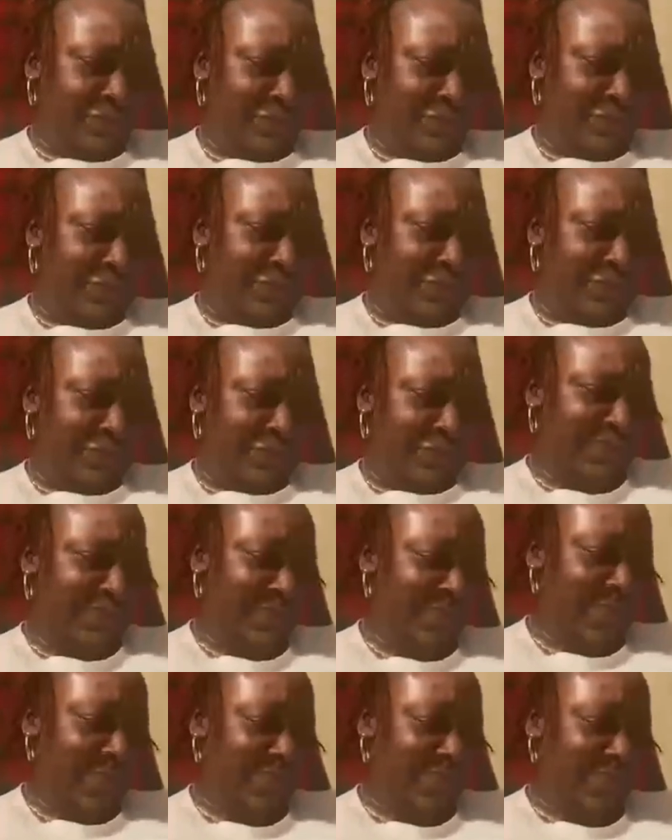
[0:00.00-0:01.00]

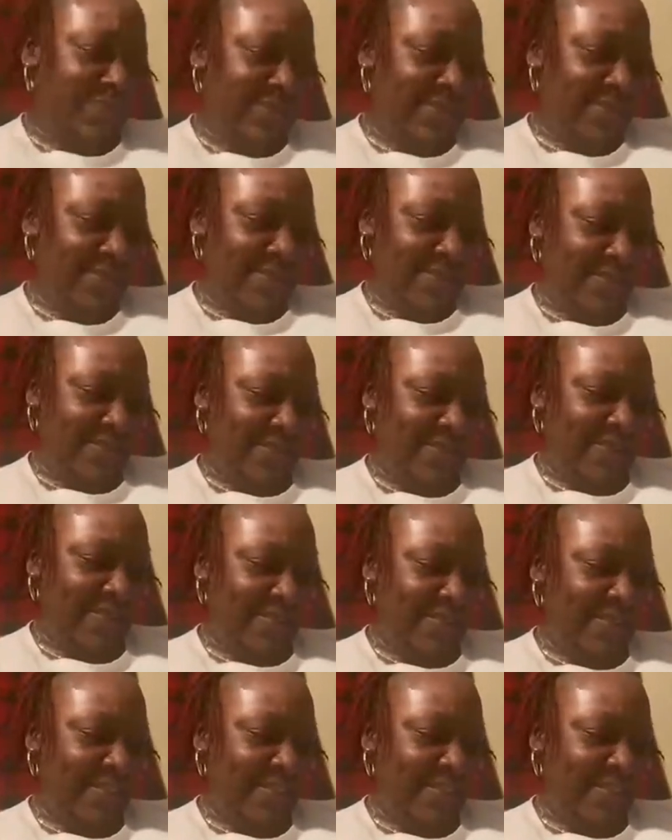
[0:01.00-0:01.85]
(no one is talking)